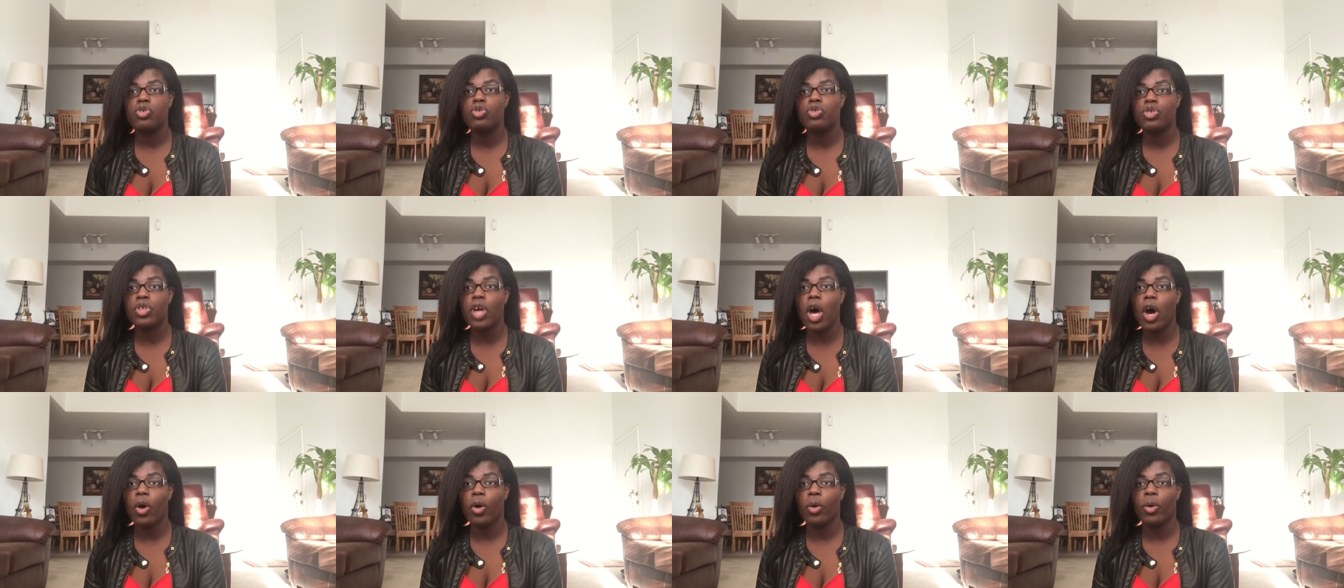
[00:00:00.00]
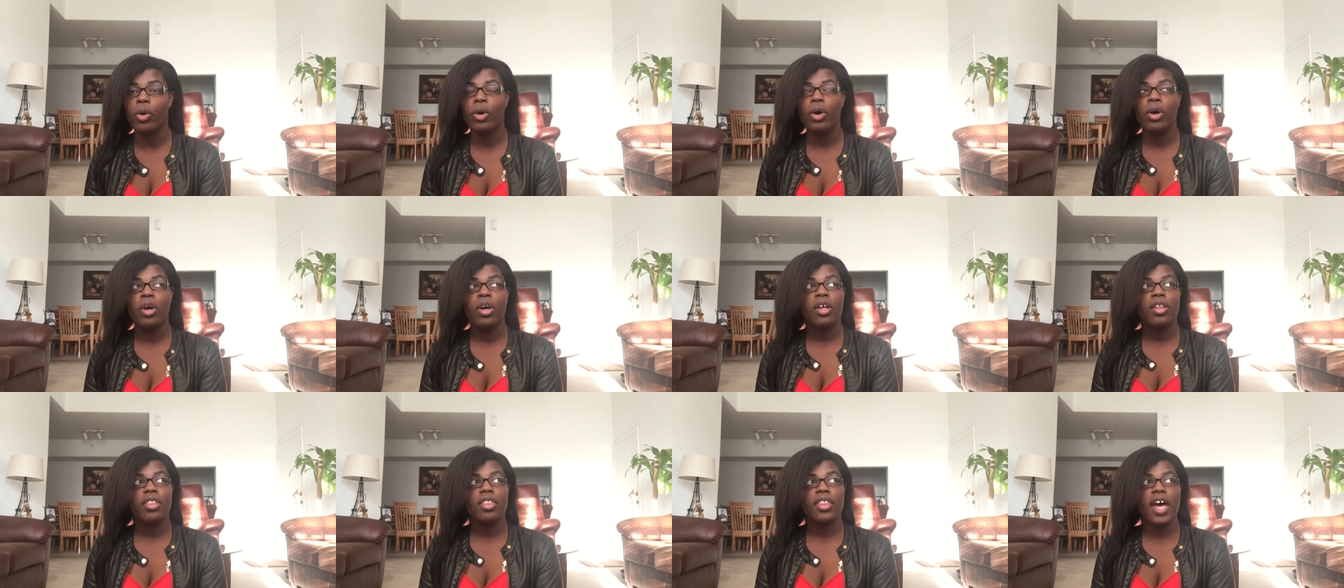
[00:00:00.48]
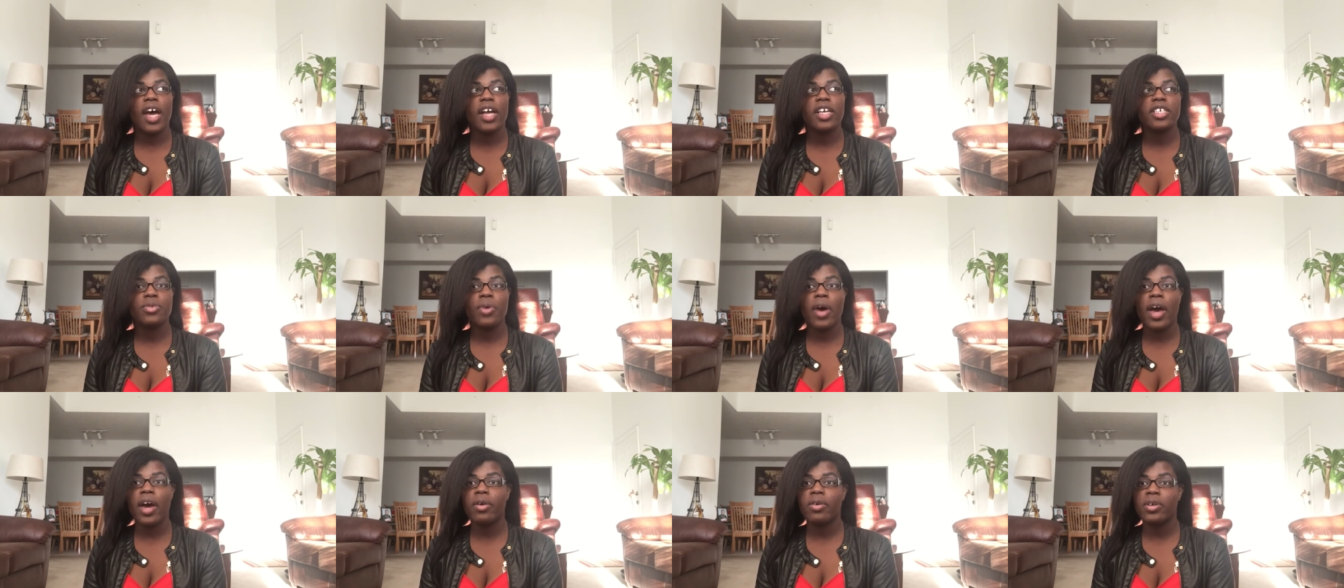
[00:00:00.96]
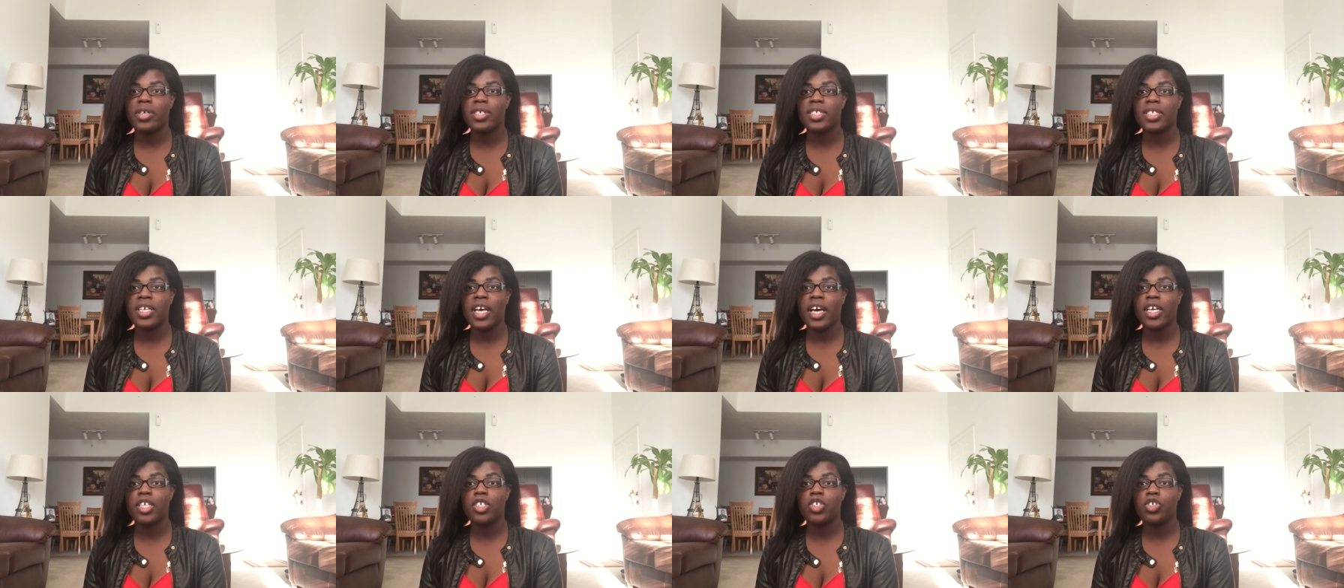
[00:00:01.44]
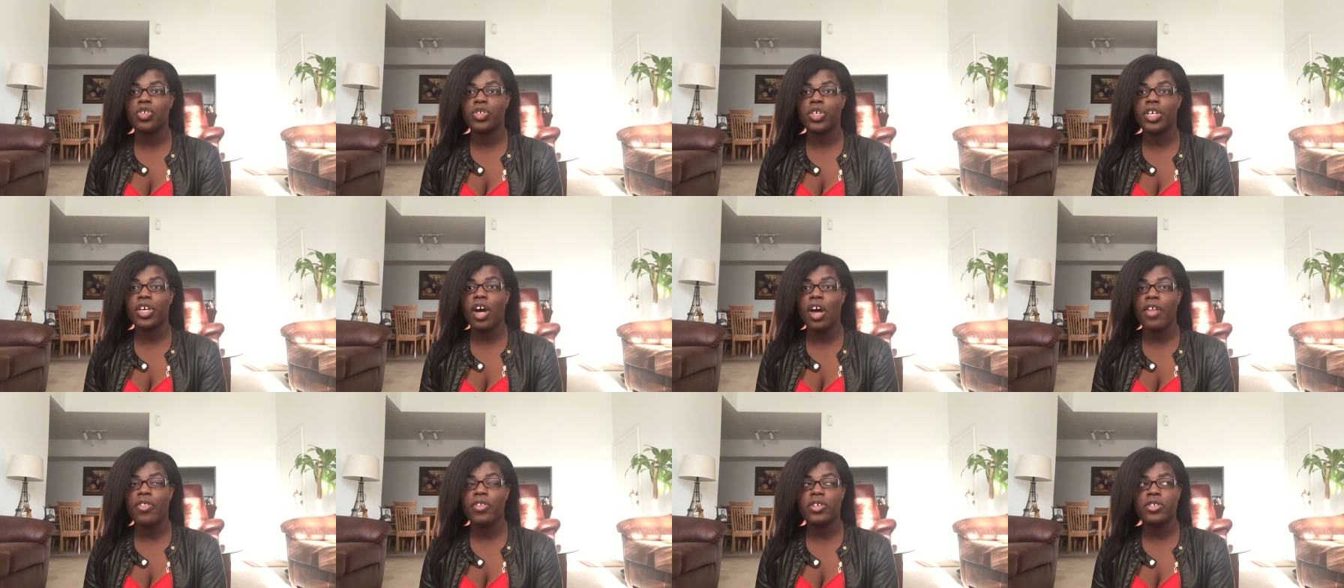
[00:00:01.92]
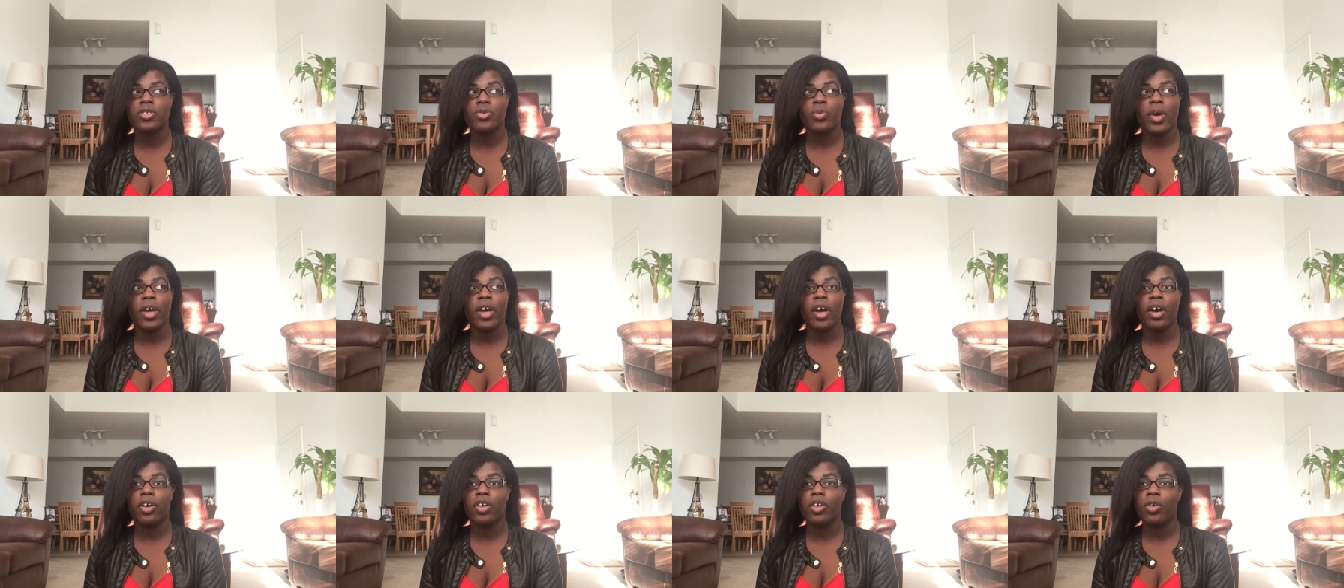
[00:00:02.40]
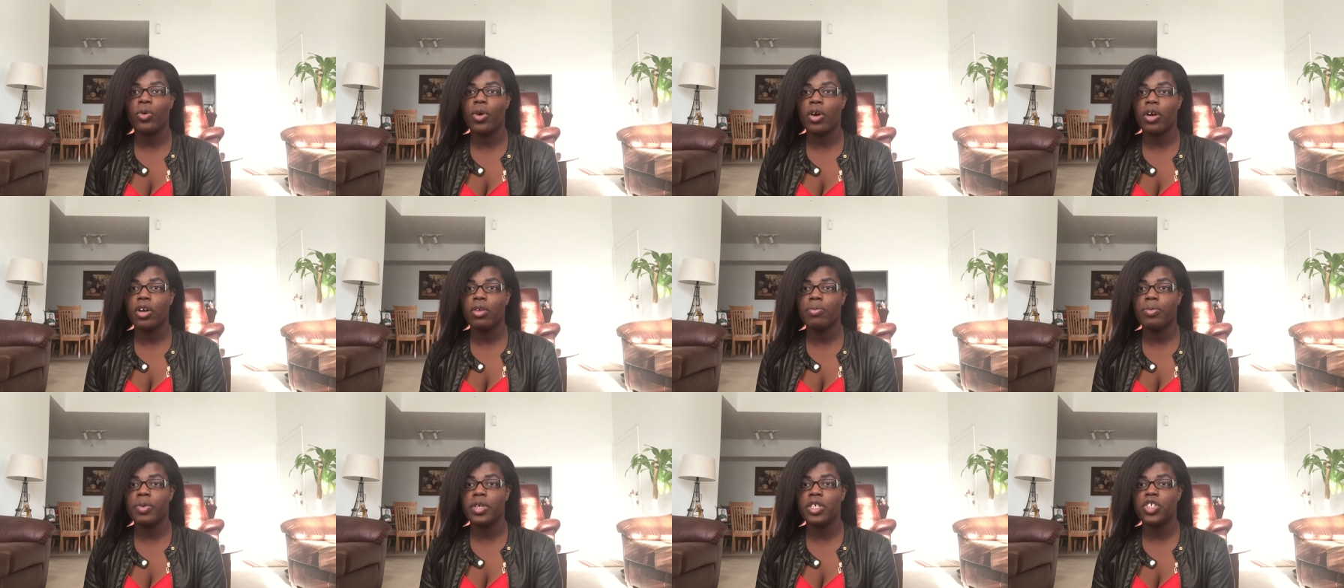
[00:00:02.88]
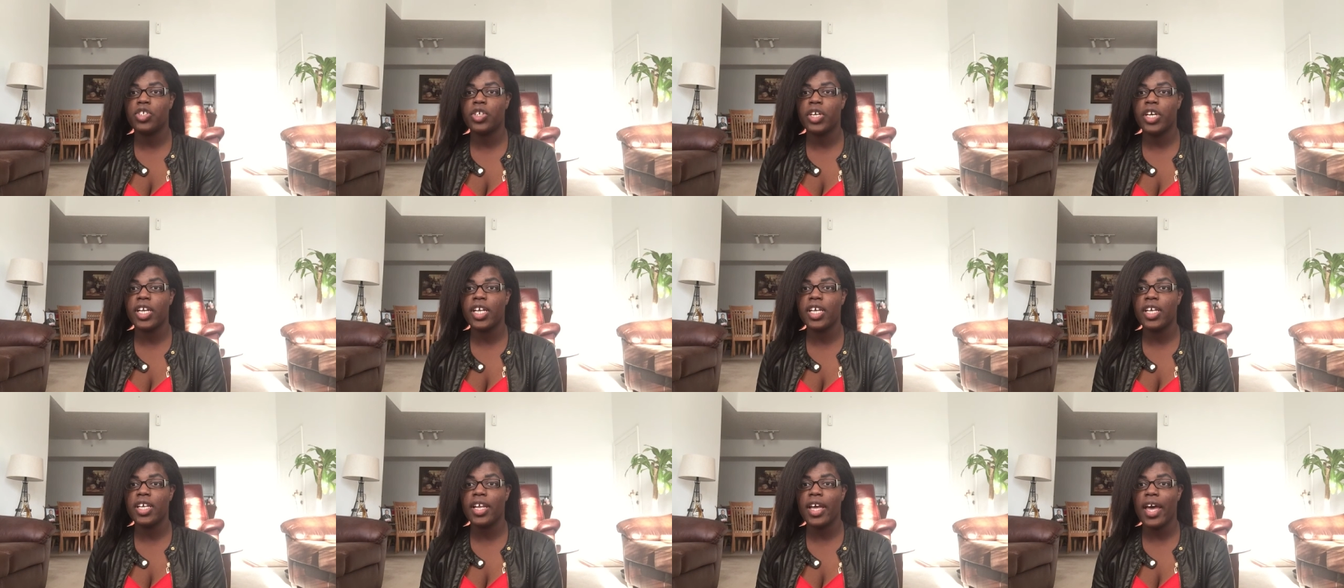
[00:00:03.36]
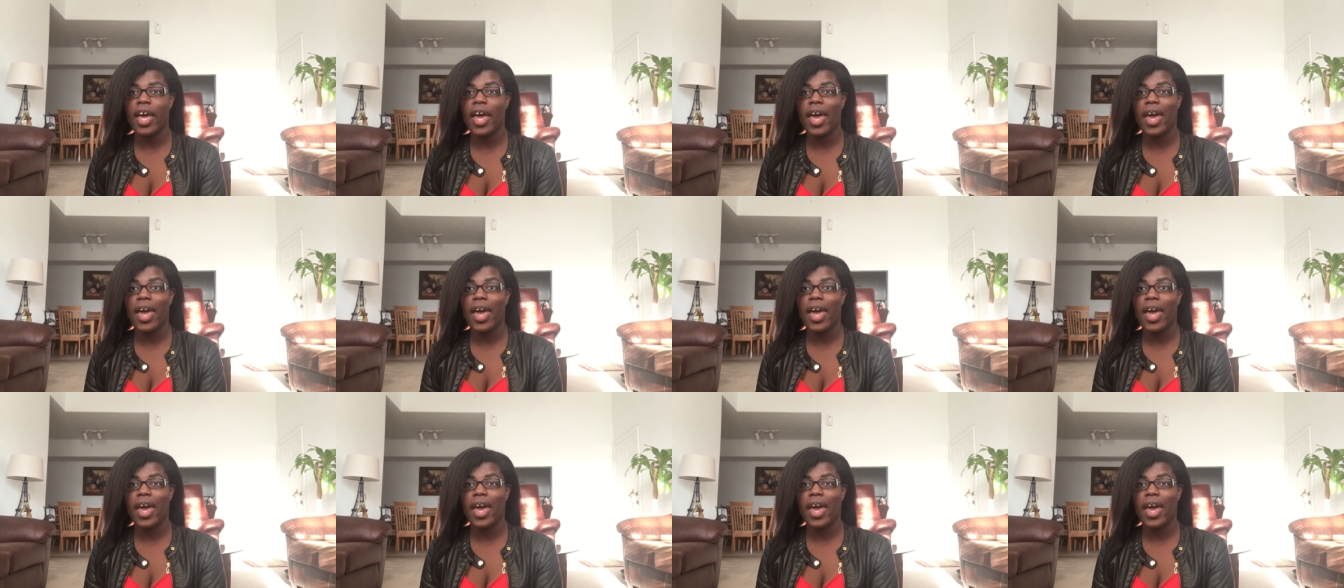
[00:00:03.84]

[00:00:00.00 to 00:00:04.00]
So that is why I always say treat others the way how you want to be treated,